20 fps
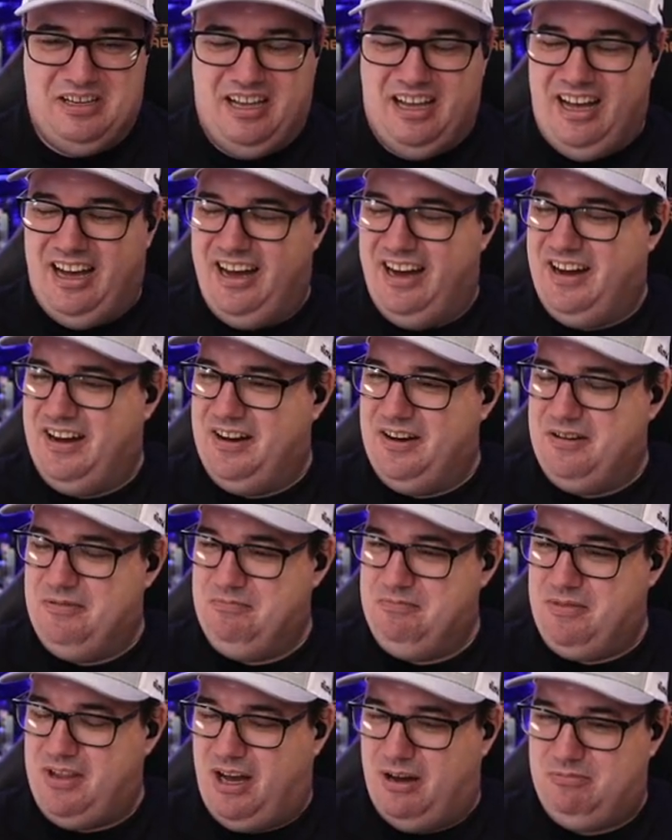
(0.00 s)

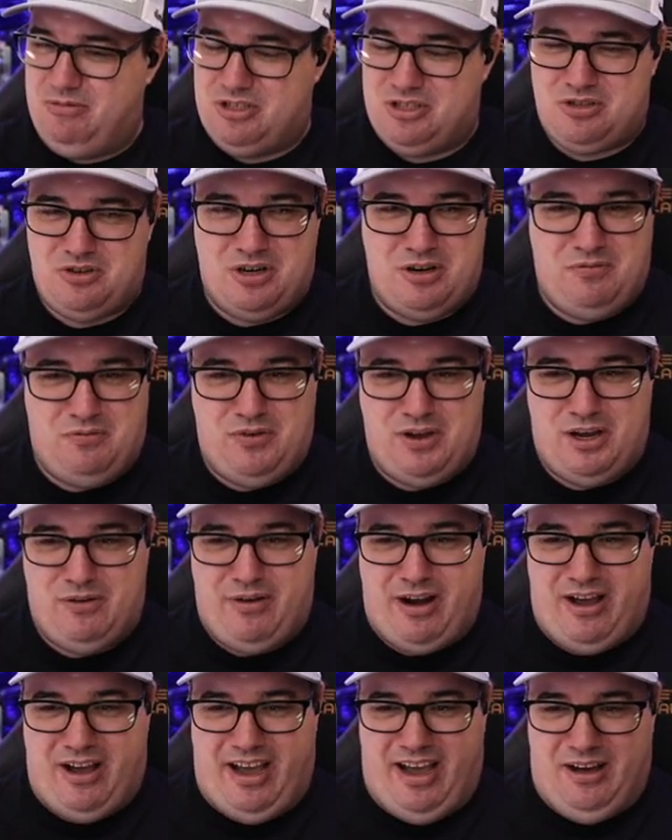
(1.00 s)
I'm just trying to figure
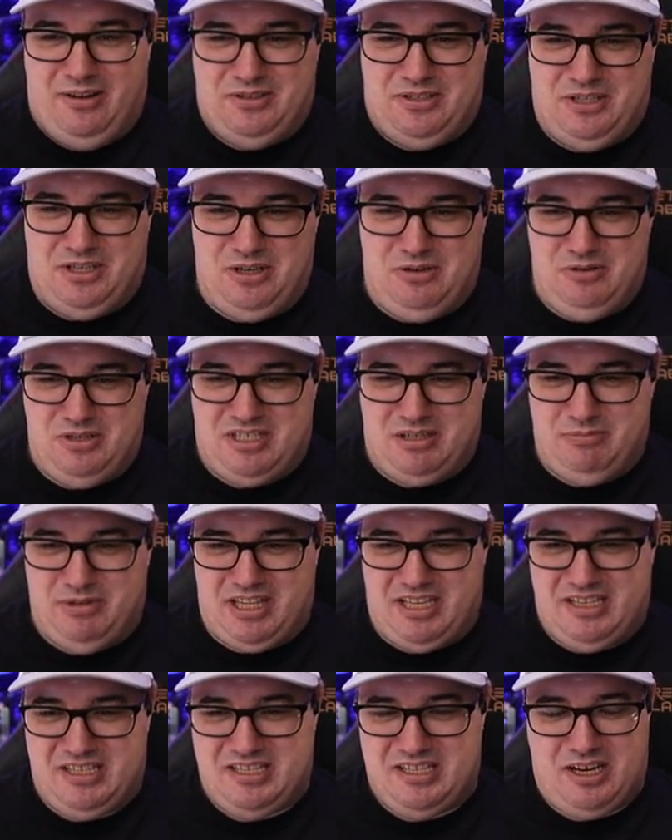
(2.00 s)
out how to do some of
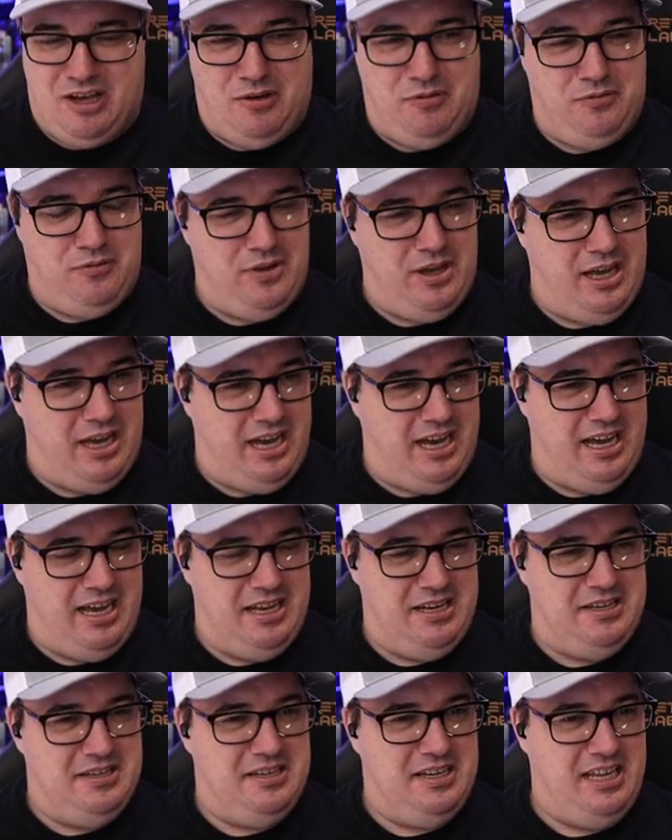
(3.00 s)
this stuff,
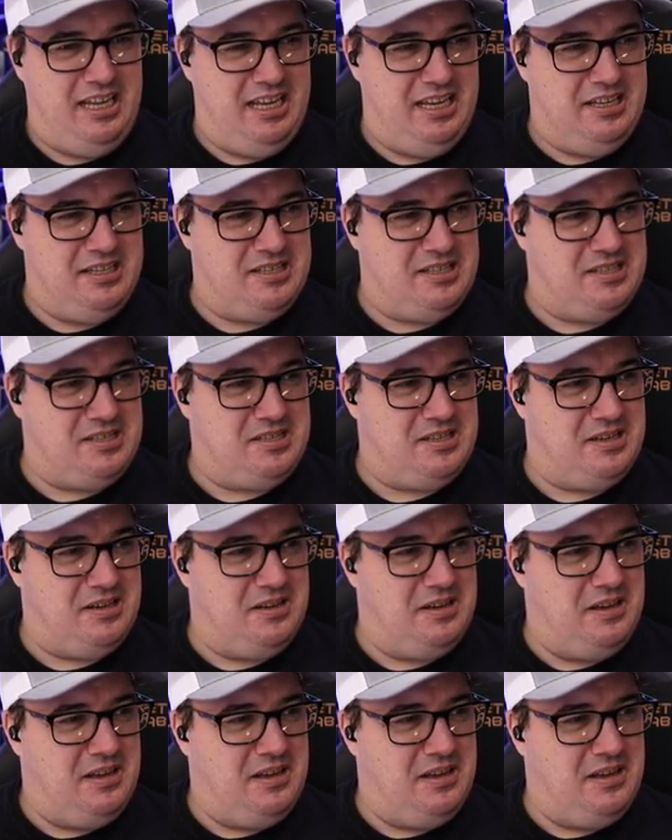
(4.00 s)
and it's